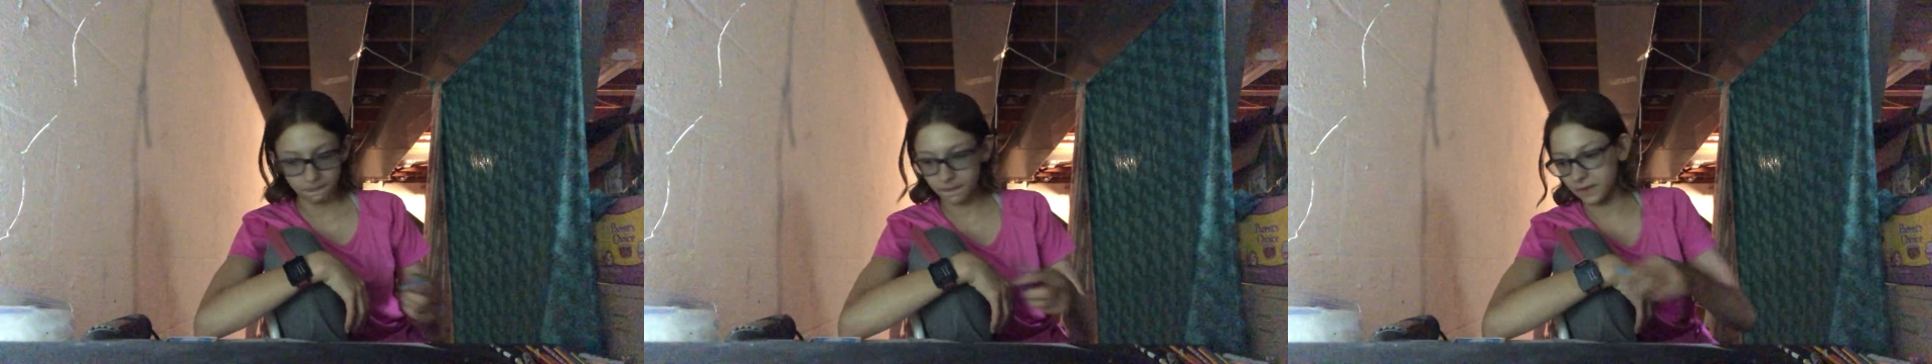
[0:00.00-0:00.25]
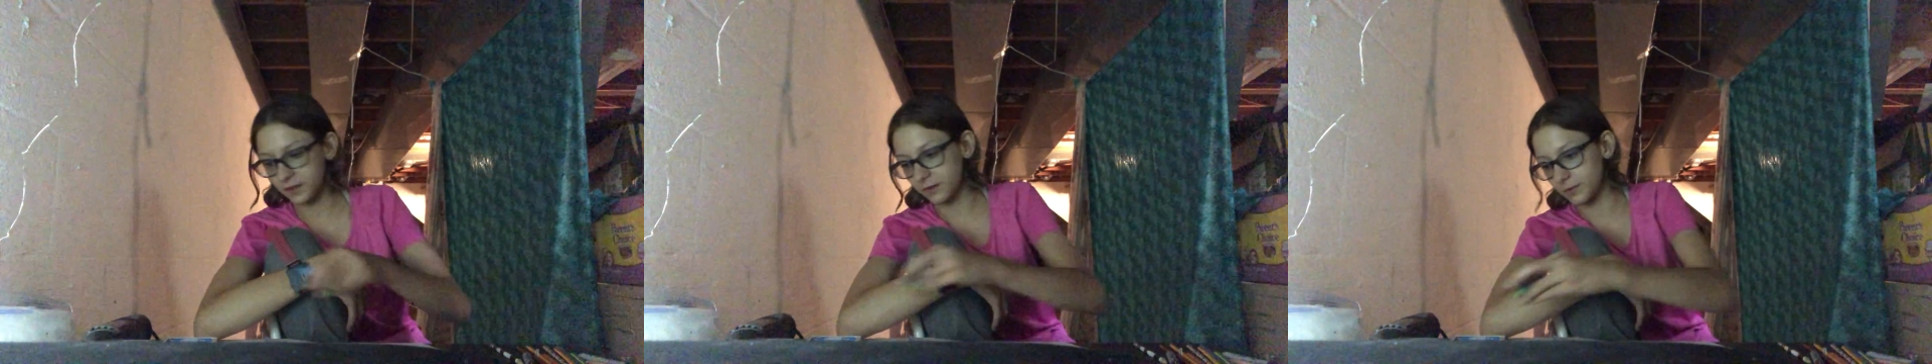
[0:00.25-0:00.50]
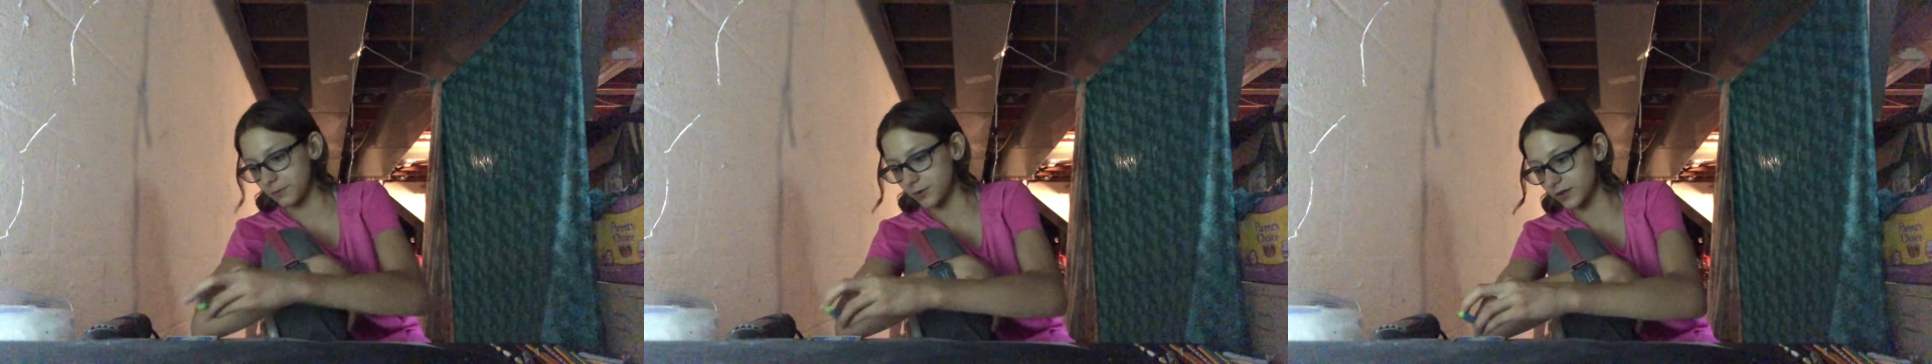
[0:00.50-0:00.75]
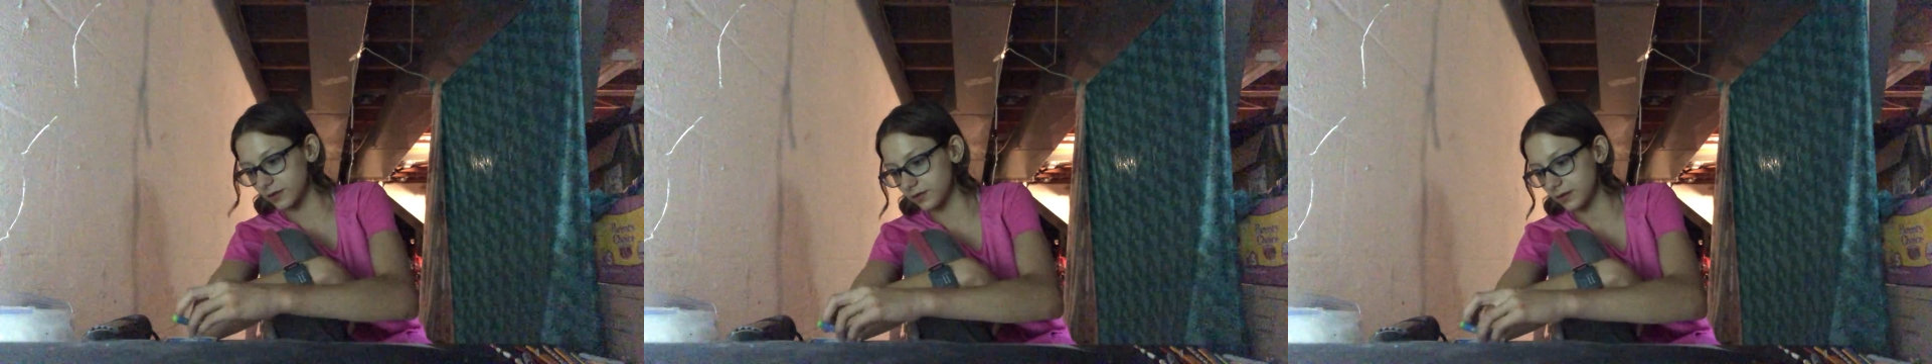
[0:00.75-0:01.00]
Okay, I'm gonna
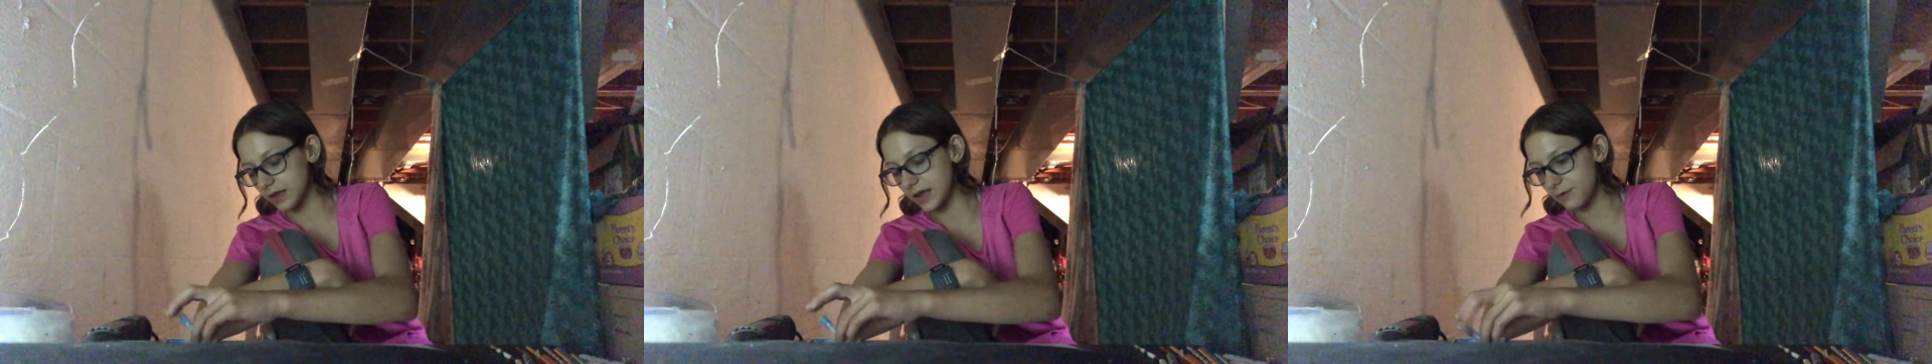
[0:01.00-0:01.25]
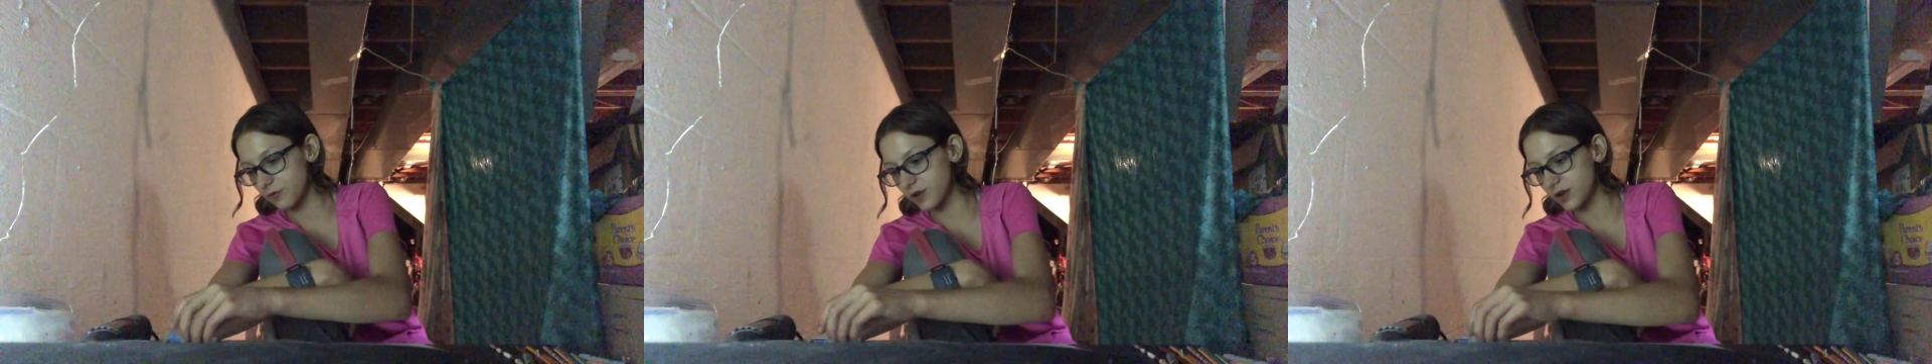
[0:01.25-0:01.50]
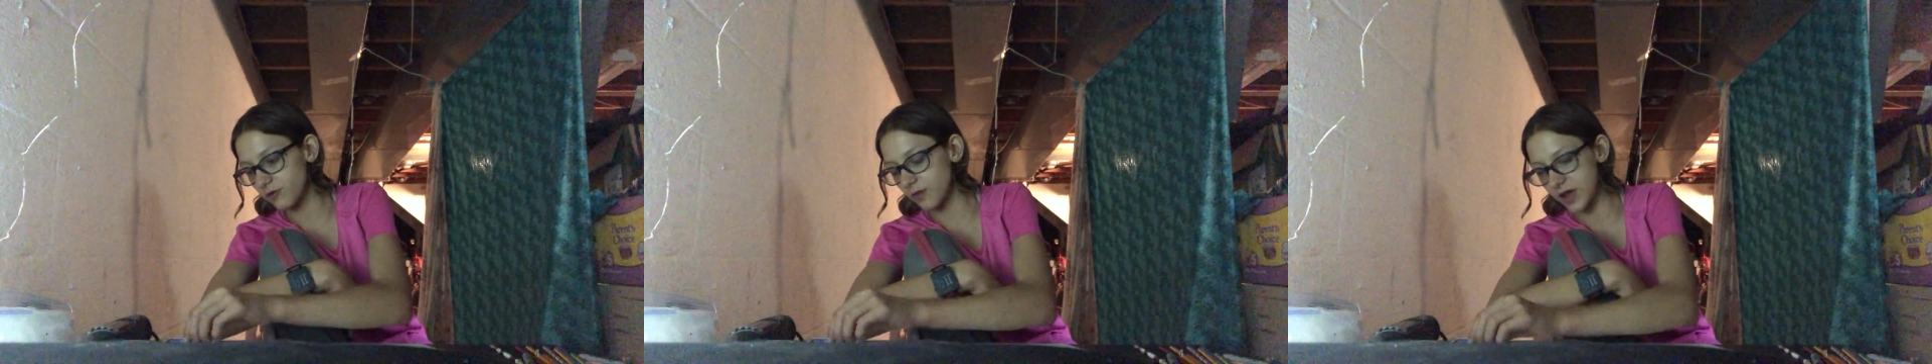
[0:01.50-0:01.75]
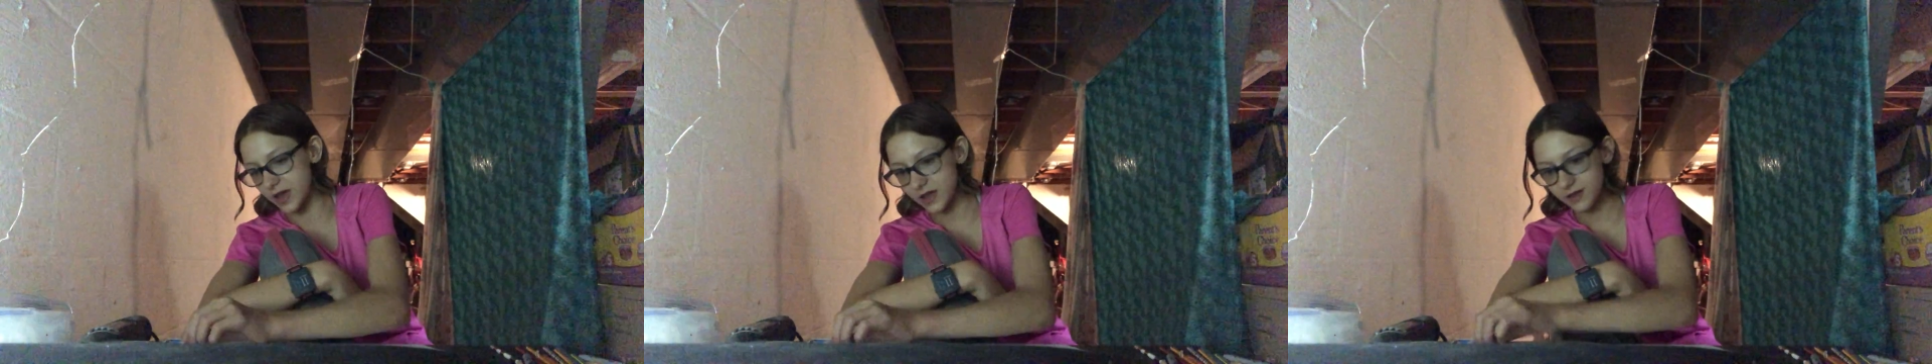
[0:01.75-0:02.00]
put the lime green
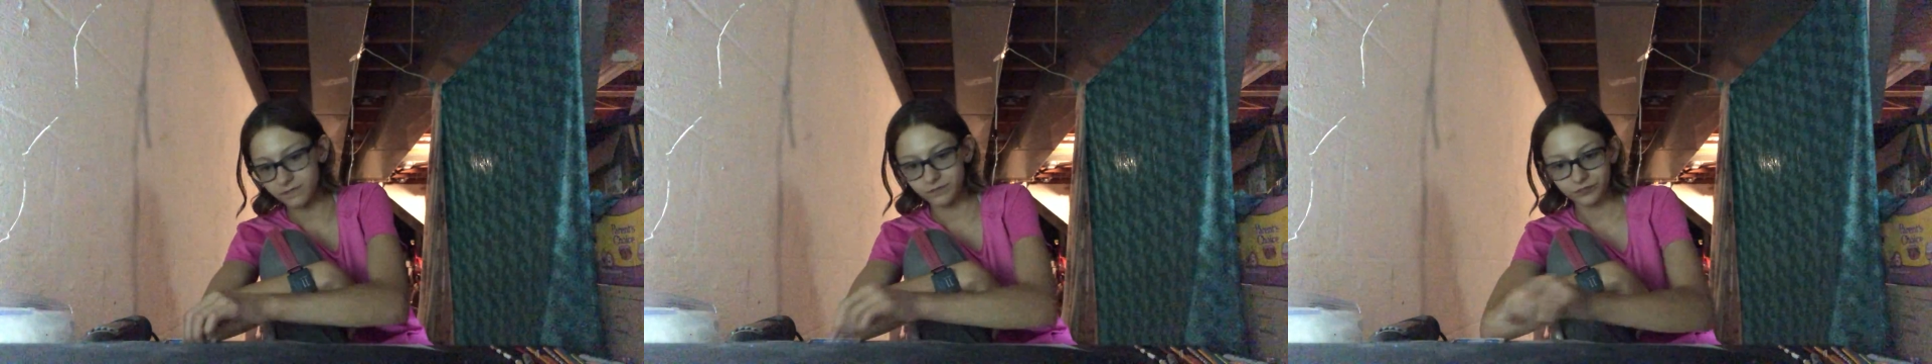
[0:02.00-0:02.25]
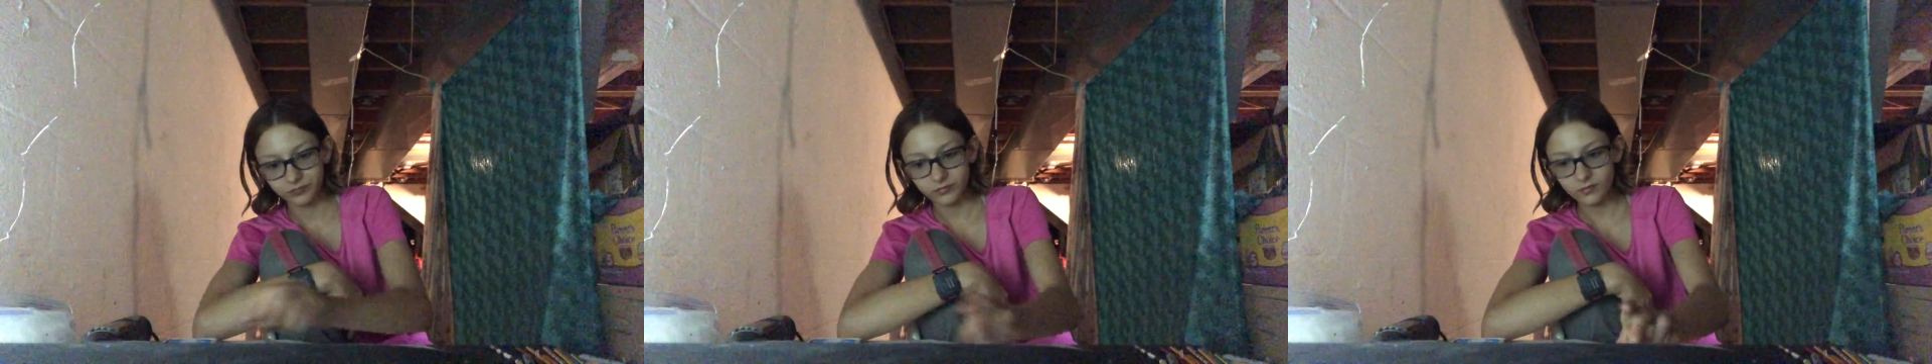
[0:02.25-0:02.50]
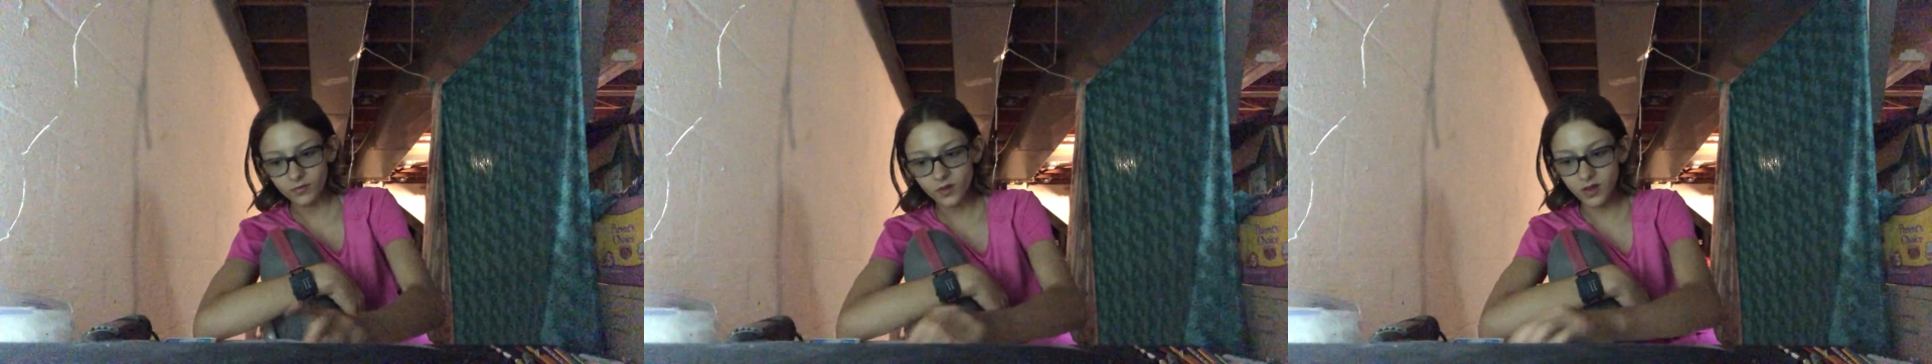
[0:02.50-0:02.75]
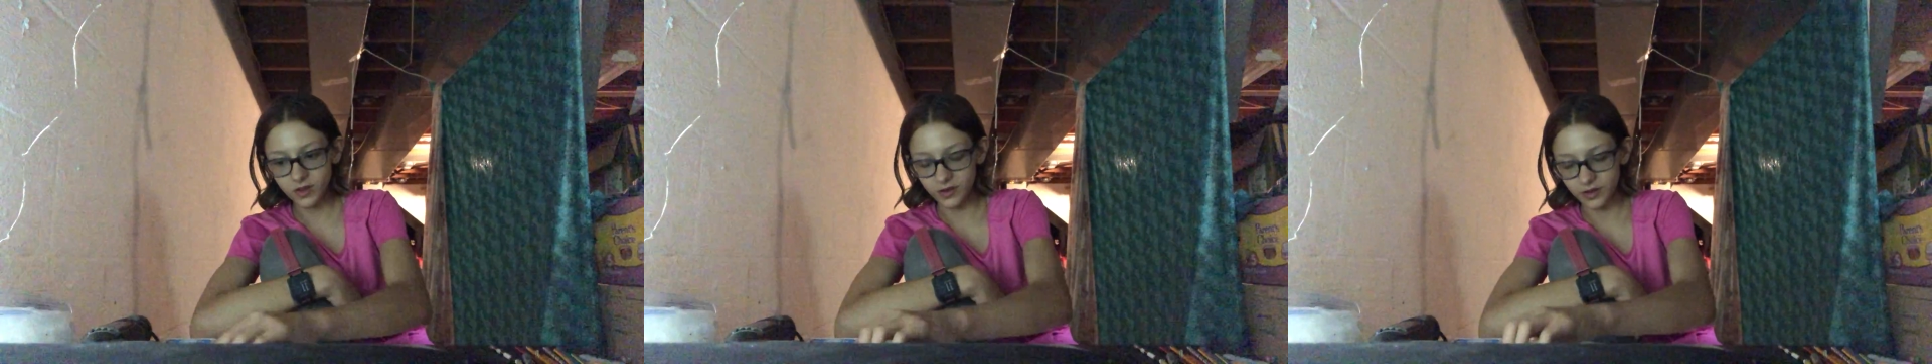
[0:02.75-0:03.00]
away.
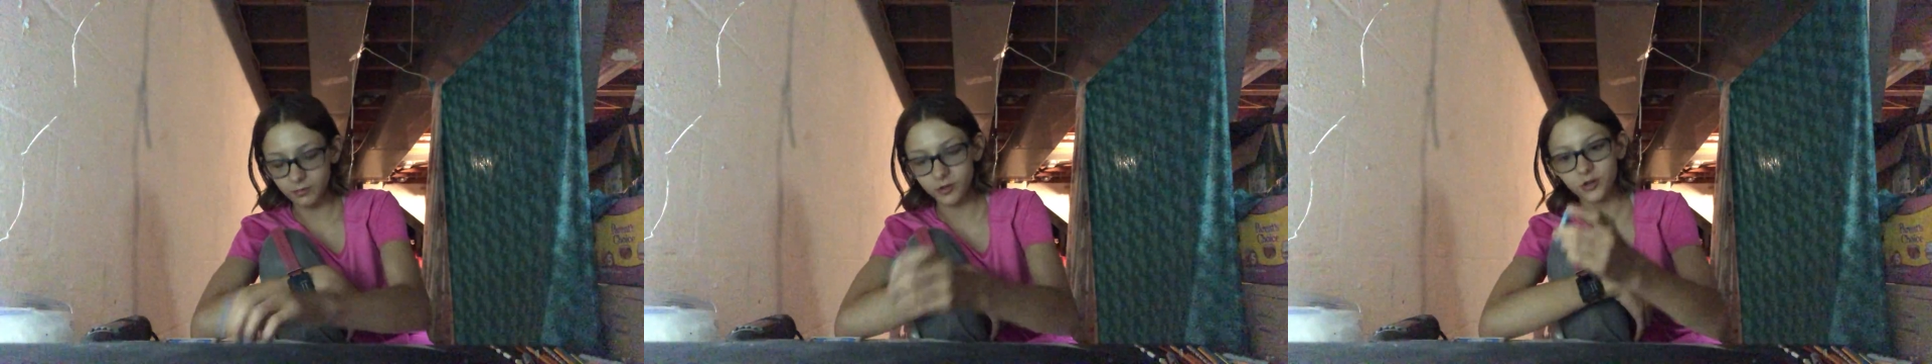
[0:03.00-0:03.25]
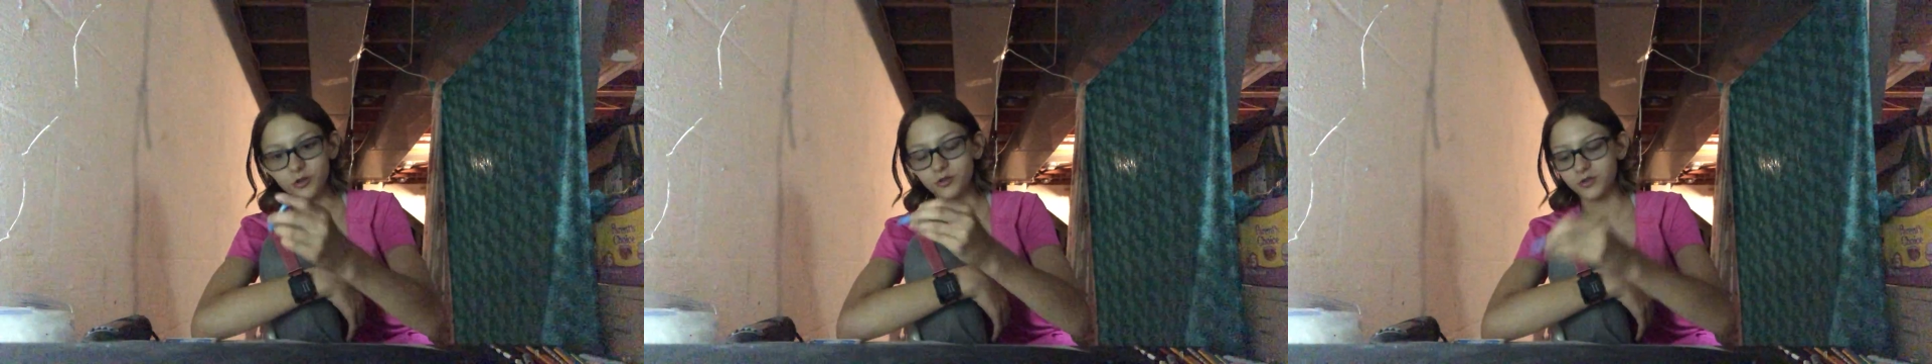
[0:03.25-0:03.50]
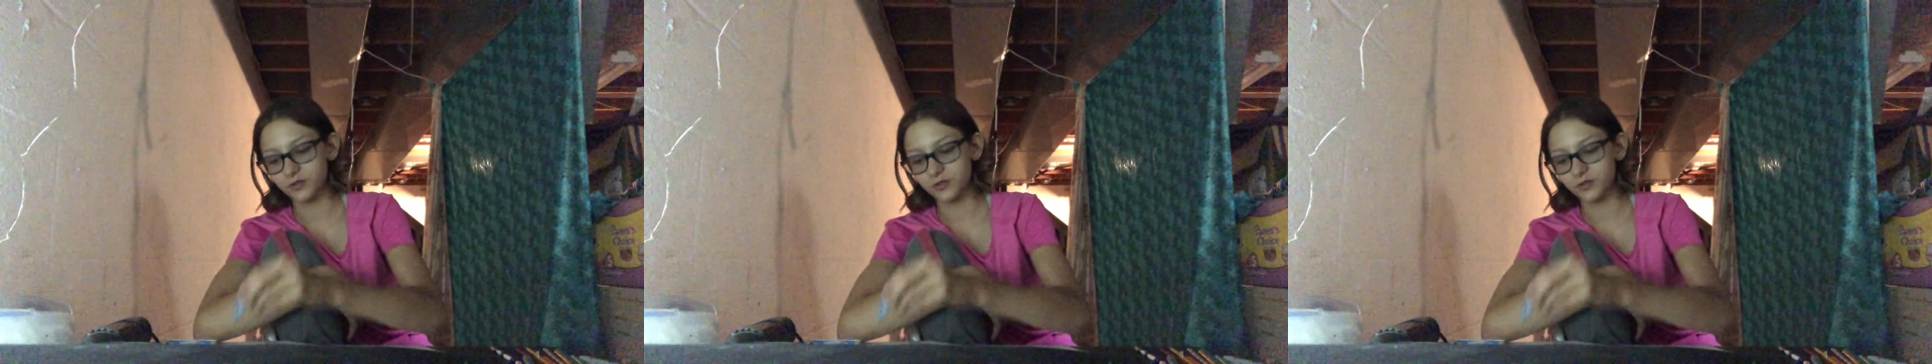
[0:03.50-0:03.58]
And now I'm going to use,